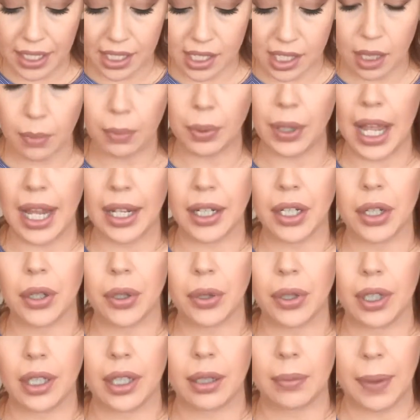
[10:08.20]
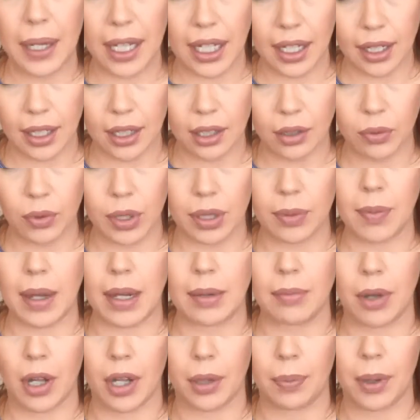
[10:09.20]
the black acrylic paint with my
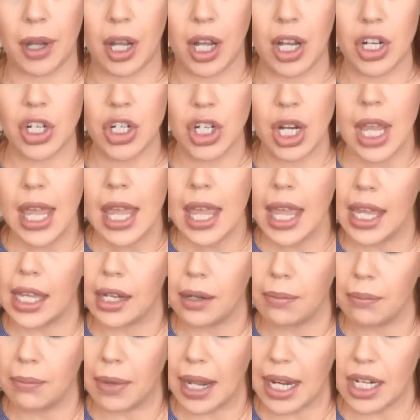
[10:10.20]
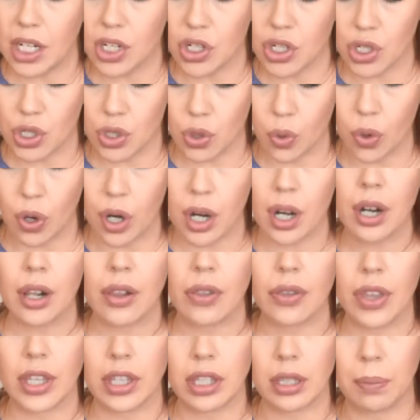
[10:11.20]
Mod Podge, it makes sure
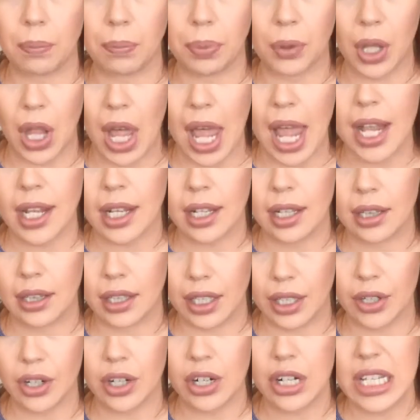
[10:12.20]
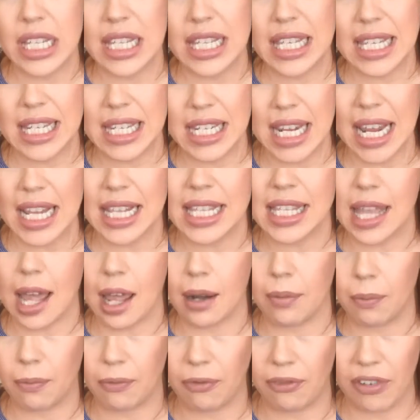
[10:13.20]
that the black glitter stays that
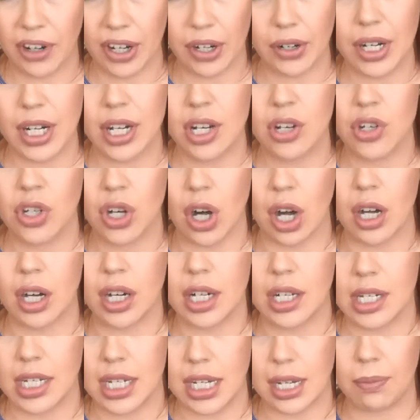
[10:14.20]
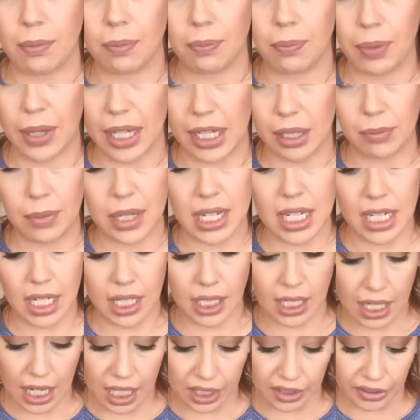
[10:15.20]
very dark, deep pigmented
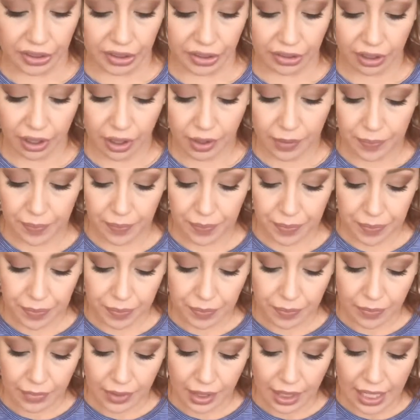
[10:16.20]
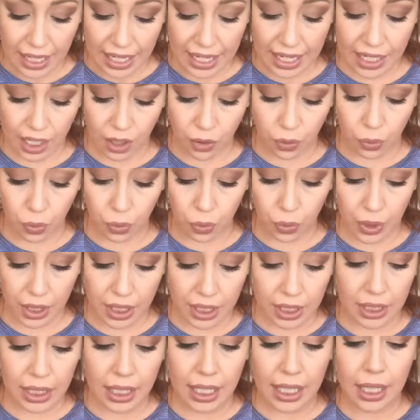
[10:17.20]
color. And it
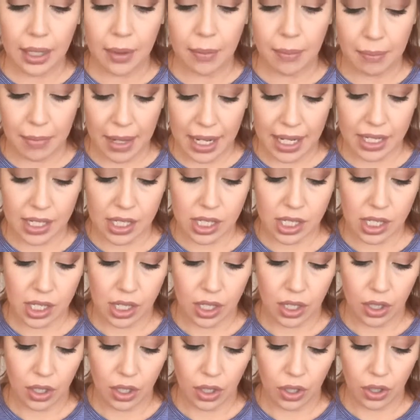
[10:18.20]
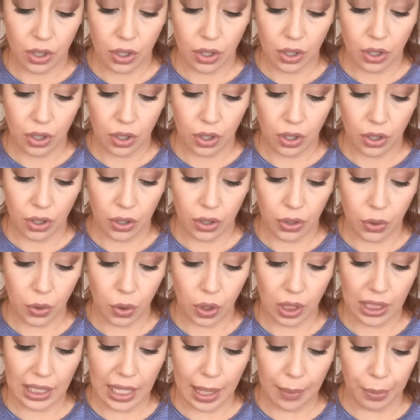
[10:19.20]
really makes your
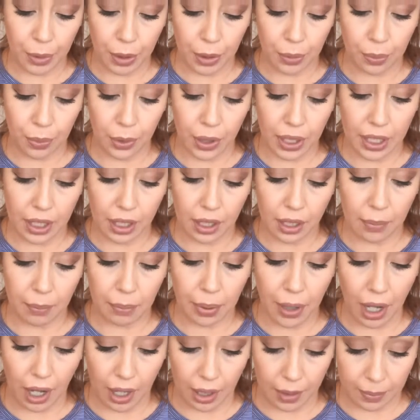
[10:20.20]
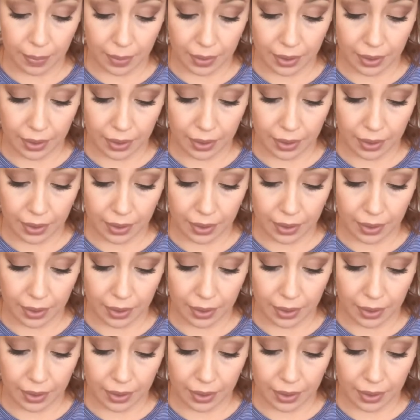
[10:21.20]
leopard print pop.